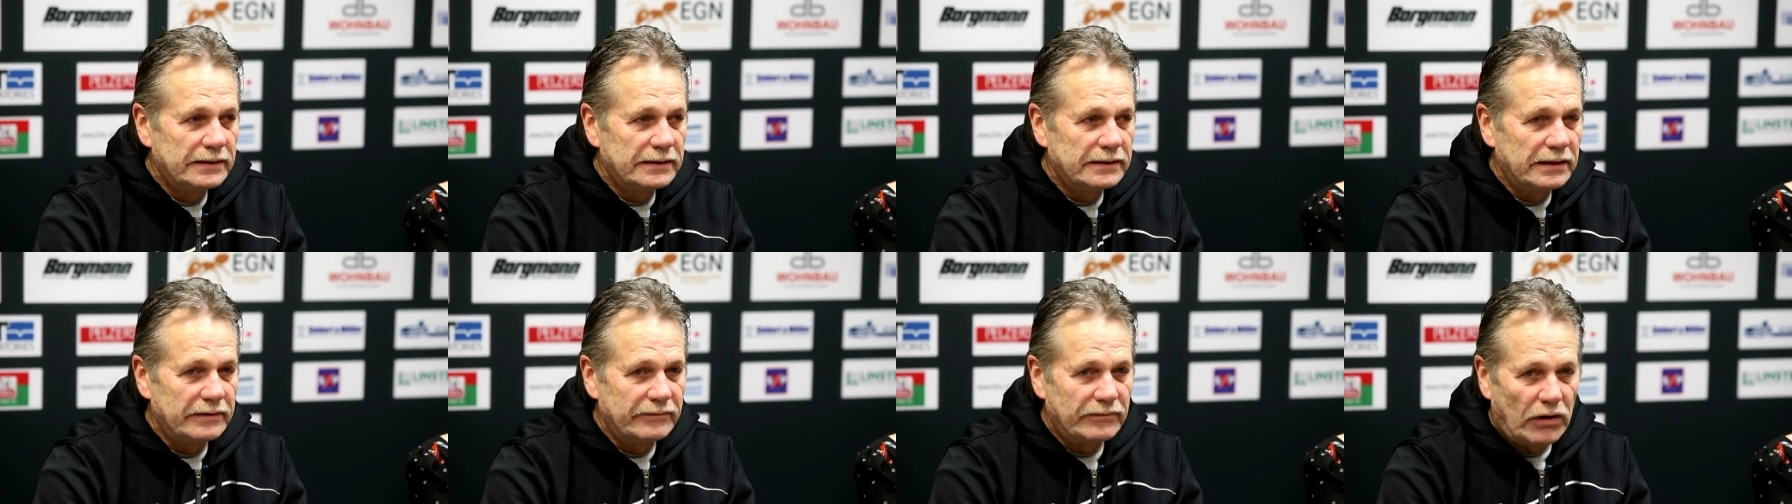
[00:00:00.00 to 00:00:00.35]

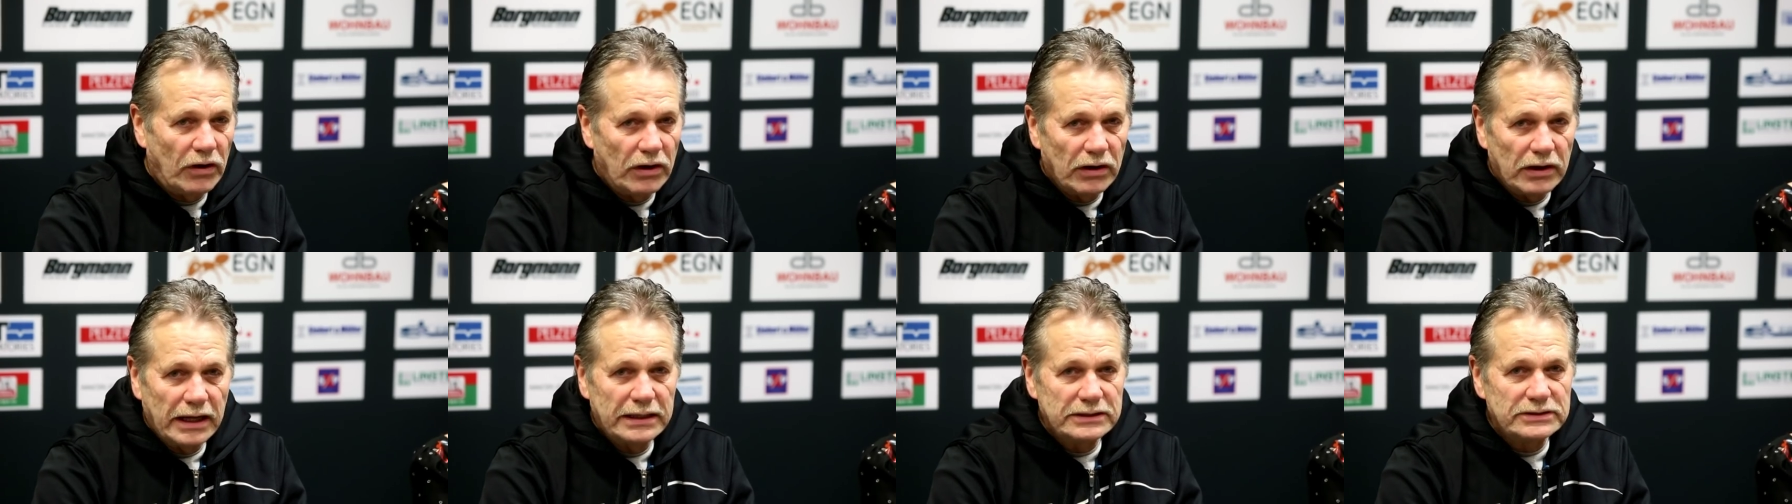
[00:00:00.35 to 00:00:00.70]
They've
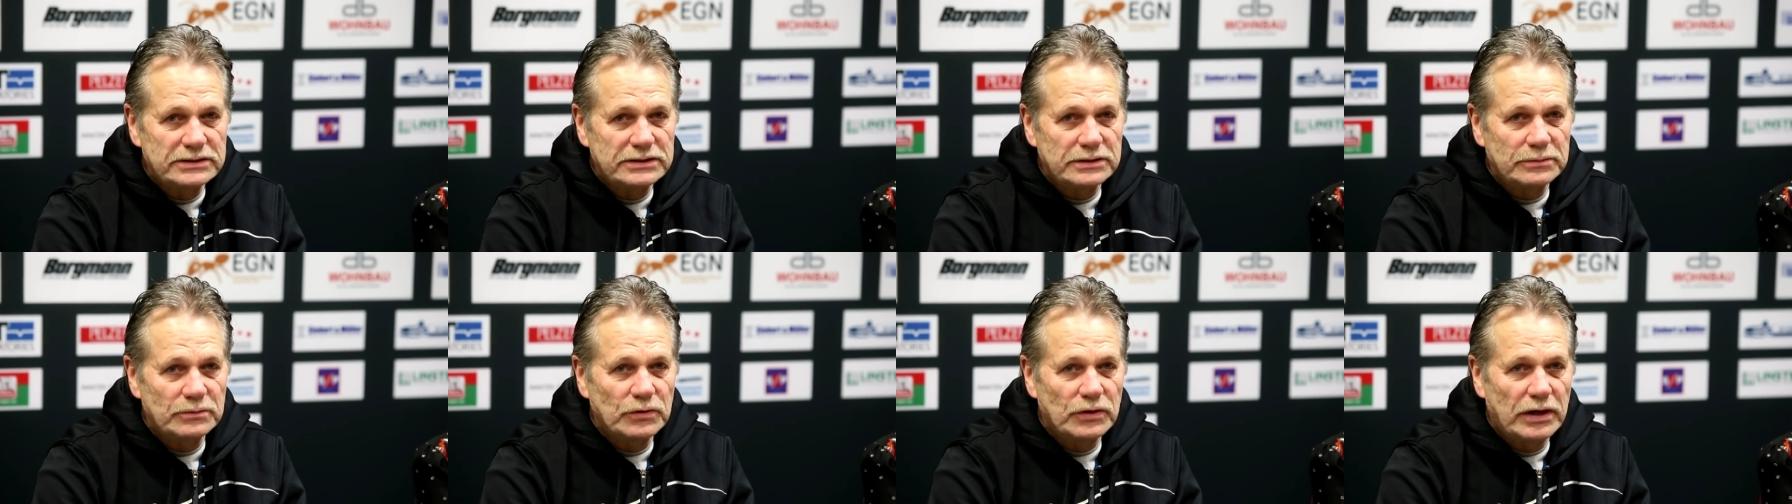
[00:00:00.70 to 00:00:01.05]
all had
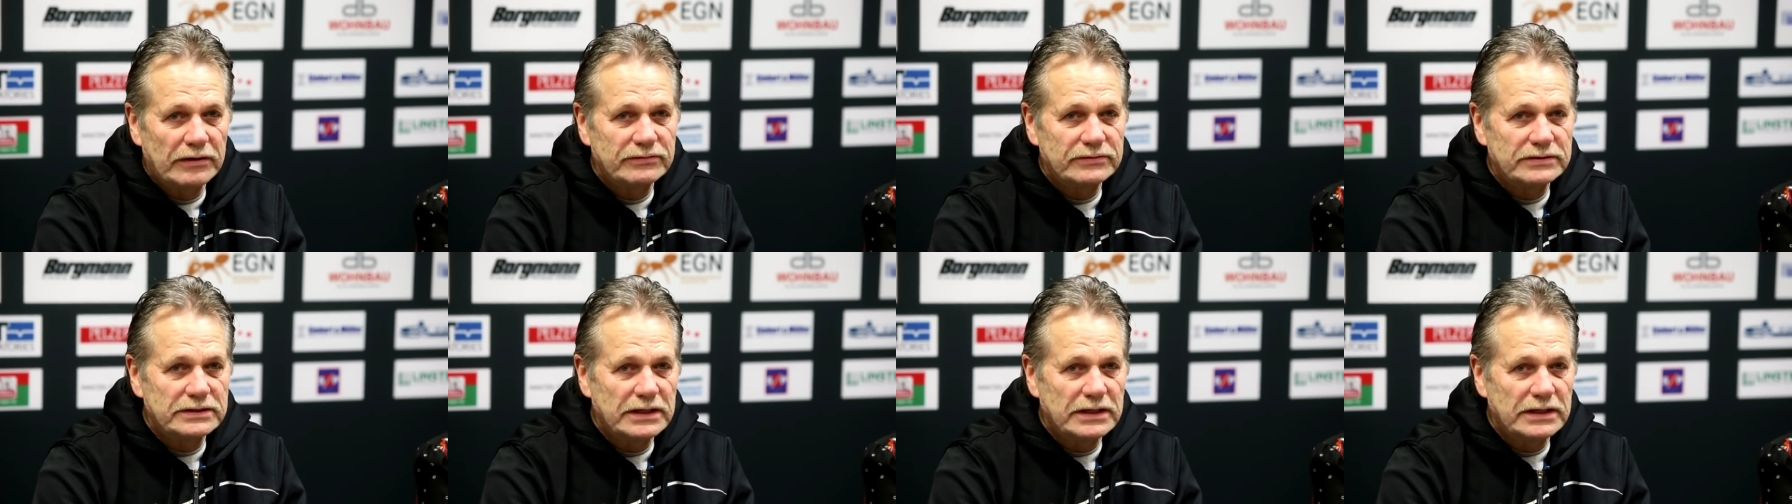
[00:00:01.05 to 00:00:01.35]
some rough